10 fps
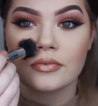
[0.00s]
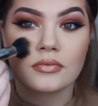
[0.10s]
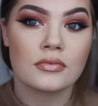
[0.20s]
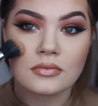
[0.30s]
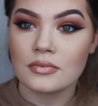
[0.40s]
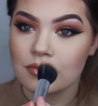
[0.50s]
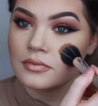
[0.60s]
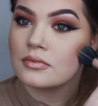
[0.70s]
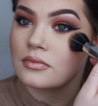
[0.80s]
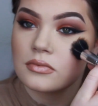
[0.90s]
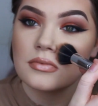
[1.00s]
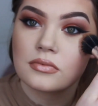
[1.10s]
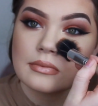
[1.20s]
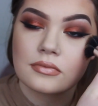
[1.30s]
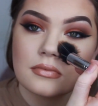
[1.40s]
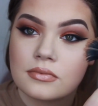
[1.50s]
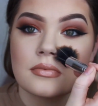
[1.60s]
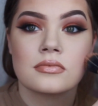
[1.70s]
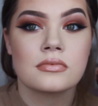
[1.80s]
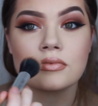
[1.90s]
have a bit of
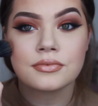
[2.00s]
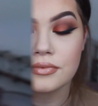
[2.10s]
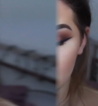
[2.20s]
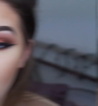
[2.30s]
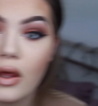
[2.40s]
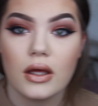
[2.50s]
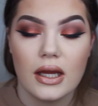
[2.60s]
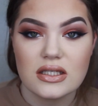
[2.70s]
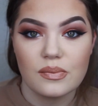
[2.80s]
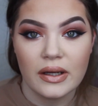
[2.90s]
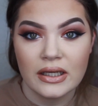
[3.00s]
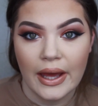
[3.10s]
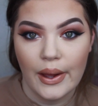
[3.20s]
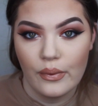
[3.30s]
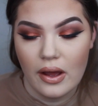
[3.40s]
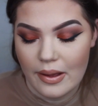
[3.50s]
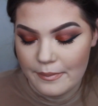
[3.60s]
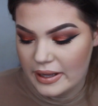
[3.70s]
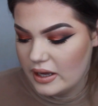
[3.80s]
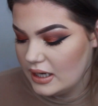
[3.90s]
fun. Okay, so by now
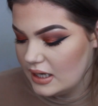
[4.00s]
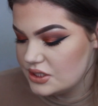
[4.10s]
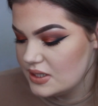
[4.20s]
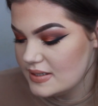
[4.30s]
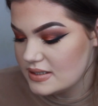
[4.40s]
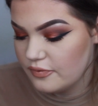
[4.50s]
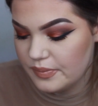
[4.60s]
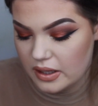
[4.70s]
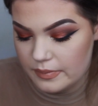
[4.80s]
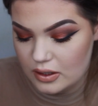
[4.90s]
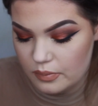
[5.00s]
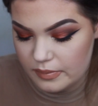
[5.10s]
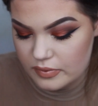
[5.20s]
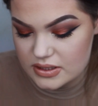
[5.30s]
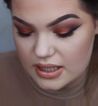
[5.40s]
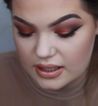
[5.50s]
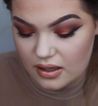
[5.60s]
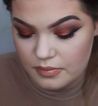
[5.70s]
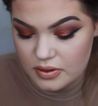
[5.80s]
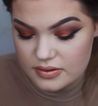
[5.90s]
my eyelashes have become a little bit more tacky.
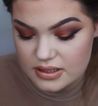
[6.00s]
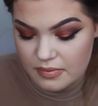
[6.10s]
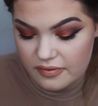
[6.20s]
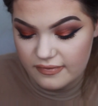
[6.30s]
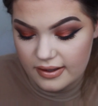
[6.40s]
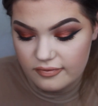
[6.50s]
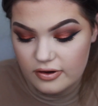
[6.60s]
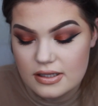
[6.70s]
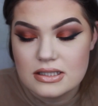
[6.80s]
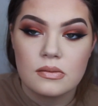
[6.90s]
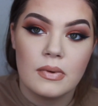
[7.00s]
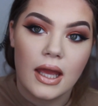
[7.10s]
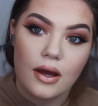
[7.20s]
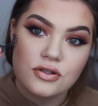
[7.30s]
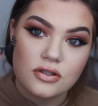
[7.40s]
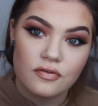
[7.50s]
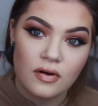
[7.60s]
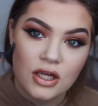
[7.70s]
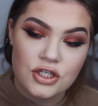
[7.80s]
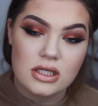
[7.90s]
I'm using my favourites, my House of
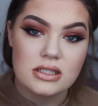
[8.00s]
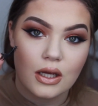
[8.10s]
Lashes